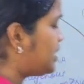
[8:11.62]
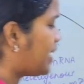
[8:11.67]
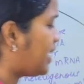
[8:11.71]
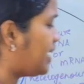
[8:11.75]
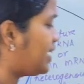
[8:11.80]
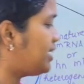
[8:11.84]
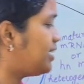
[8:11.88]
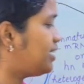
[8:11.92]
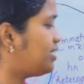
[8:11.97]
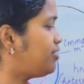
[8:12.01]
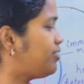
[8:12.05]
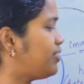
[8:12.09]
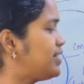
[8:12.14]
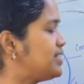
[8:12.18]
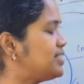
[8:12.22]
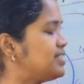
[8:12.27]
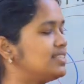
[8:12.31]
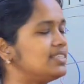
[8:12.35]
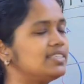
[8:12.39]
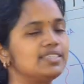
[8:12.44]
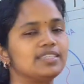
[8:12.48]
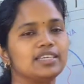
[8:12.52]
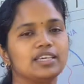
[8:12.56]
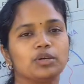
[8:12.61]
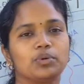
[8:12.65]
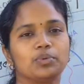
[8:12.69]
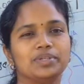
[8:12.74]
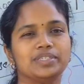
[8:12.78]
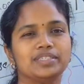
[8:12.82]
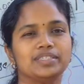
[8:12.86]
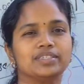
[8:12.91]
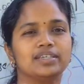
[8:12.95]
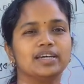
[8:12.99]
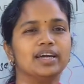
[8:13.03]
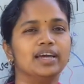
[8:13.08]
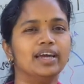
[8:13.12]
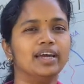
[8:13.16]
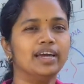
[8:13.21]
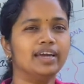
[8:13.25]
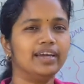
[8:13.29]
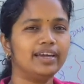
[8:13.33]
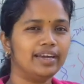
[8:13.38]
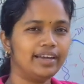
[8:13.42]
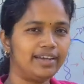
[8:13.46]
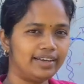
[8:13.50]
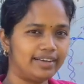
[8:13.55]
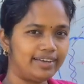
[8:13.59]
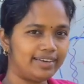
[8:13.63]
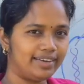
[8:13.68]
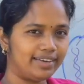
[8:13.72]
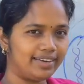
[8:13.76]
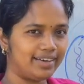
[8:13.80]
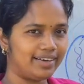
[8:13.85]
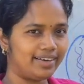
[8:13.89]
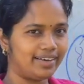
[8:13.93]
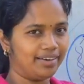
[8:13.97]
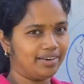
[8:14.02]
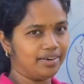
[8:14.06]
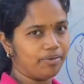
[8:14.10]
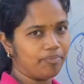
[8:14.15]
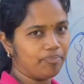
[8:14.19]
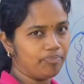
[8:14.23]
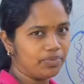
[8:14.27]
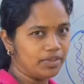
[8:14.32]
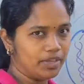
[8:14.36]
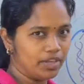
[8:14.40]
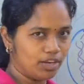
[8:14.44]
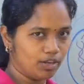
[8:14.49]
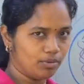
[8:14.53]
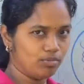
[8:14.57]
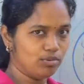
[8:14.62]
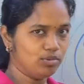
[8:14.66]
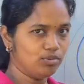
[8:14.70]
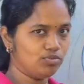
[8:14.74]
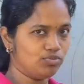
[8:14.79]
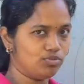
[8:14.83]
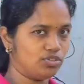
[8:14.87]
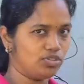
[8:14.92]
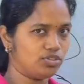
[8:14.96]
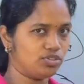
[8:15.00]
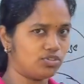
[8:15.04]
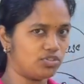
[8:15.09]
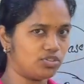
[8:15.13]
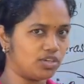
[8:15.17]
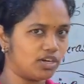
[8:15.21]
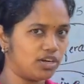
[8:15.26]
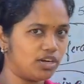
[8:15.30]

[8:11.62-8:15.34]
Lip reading: identifies the sequence, it removes